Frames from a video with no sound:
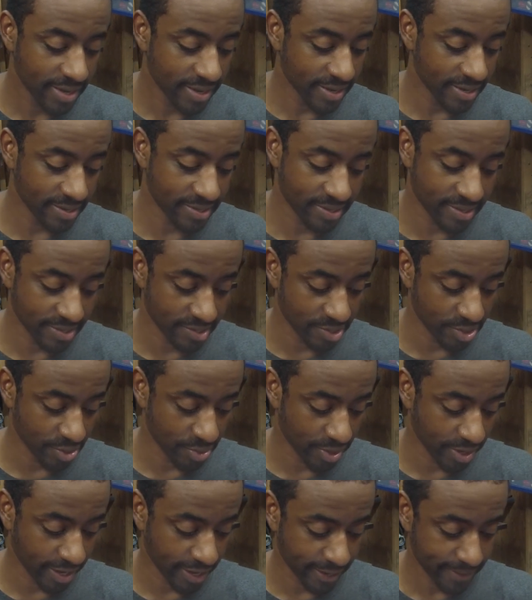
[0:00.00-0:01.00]
Is this
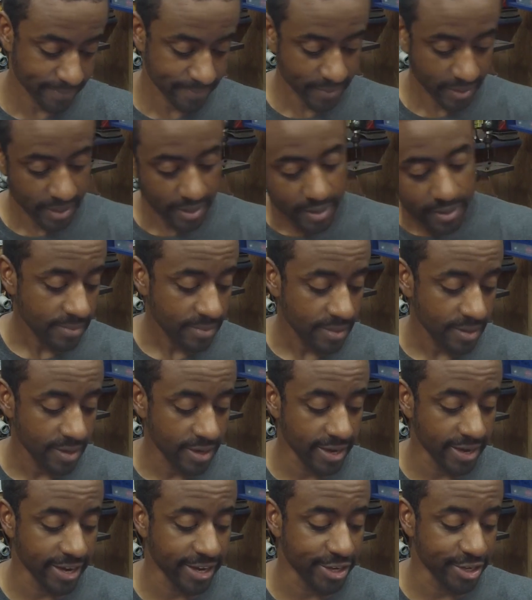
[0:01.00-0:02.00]
okay?
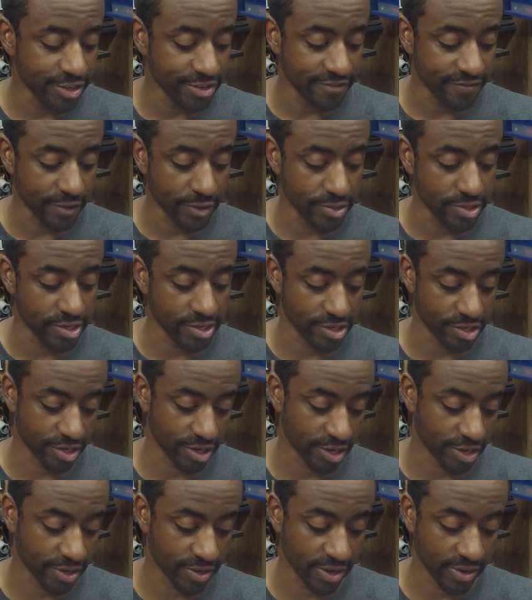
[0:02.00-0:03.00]
Can I use voltage or
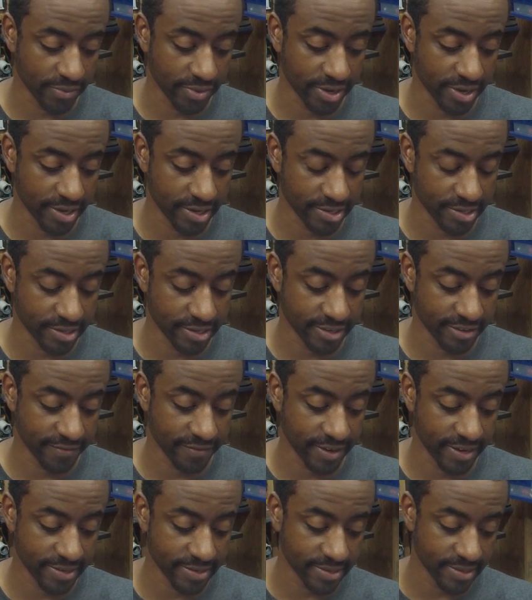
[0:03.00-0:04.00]
current reduction
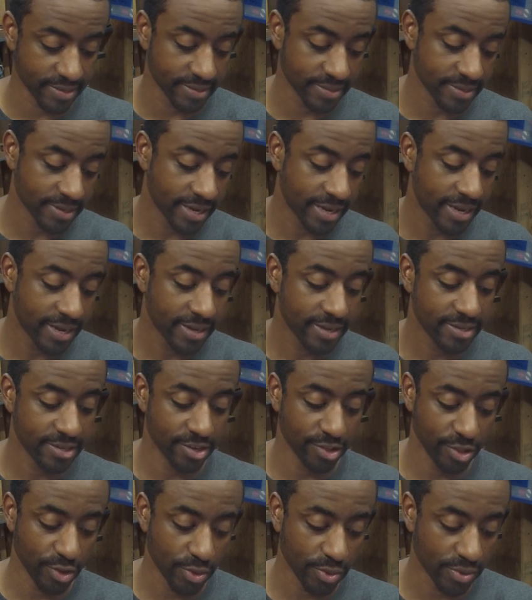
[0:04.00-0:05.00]
devices
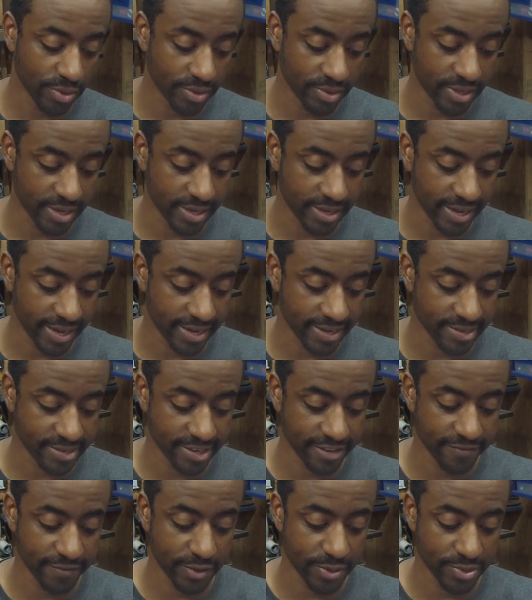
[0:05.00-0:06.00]
to lower the
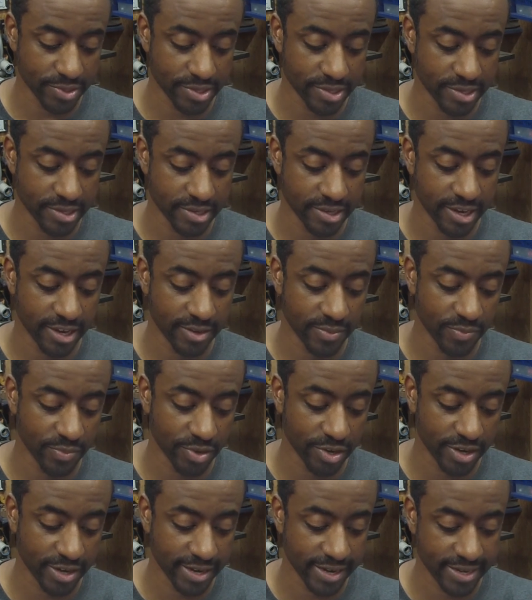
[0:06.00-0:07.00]
AC voltage and
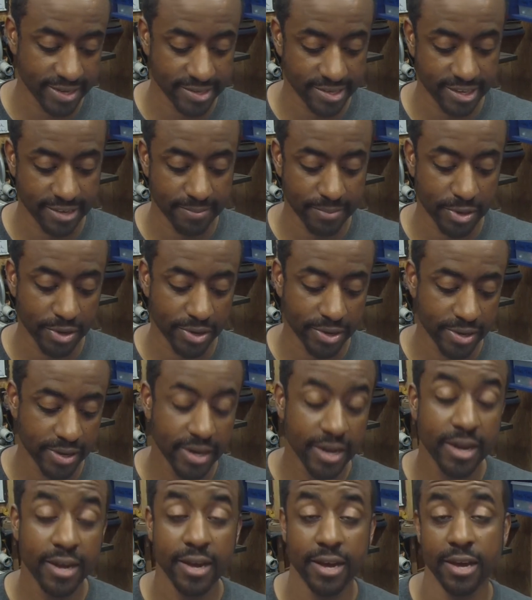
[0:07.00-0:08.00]
run an AC motor
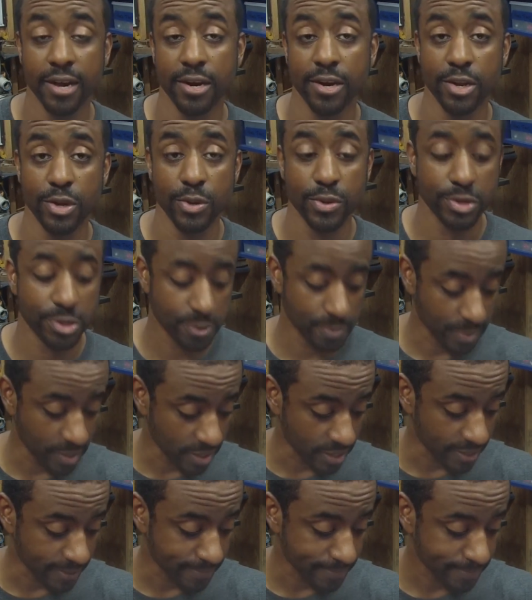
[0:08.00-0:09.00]
at a lower
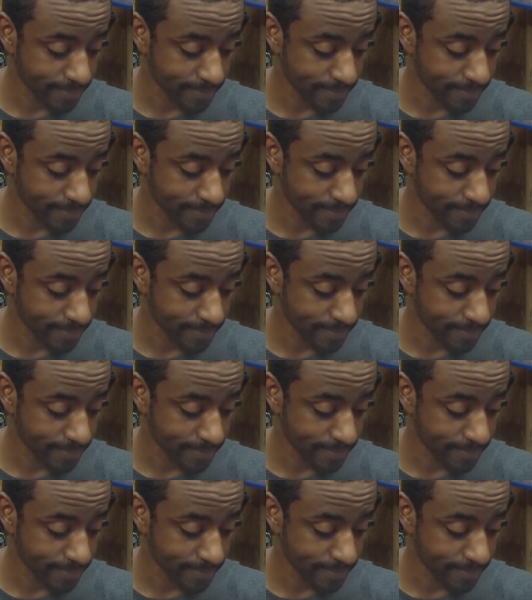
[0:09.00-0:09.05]
speed?